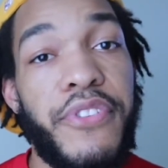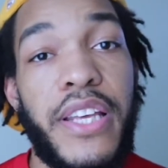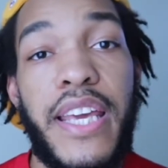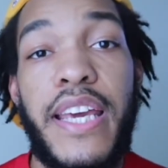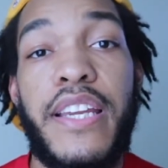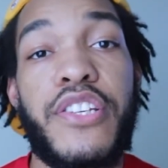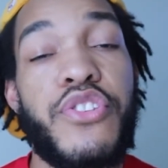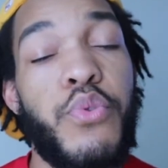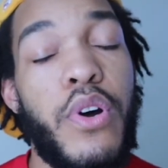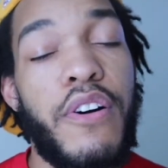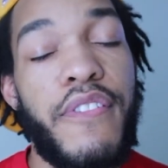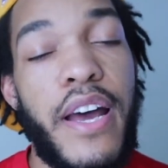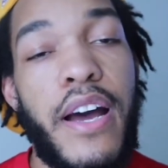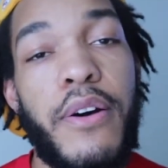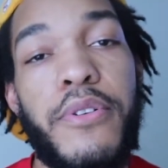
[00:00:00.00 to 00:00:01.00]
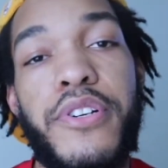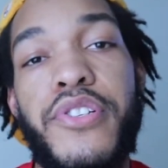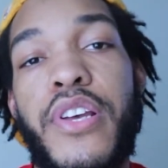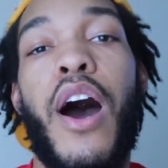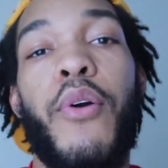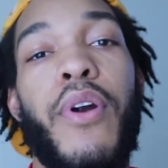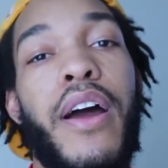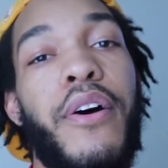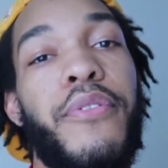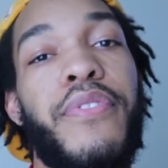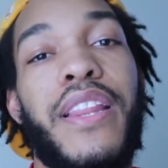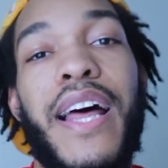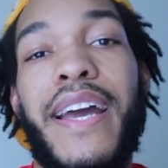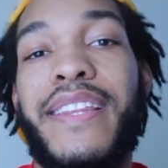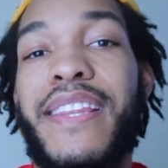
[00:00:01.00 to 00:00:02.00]
Again, it's 12 hours, around
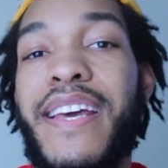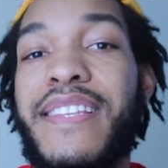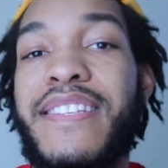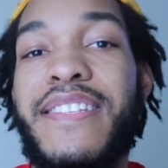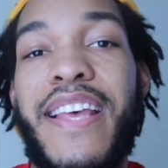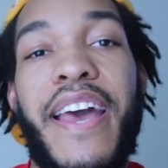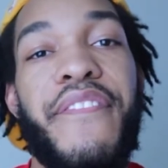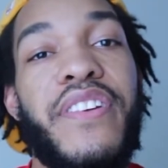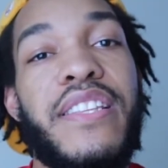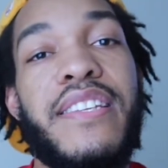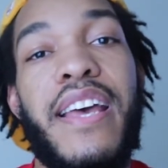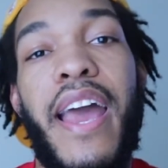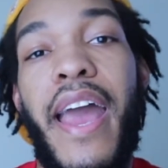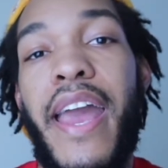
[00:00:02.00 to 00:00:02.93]
like that seven to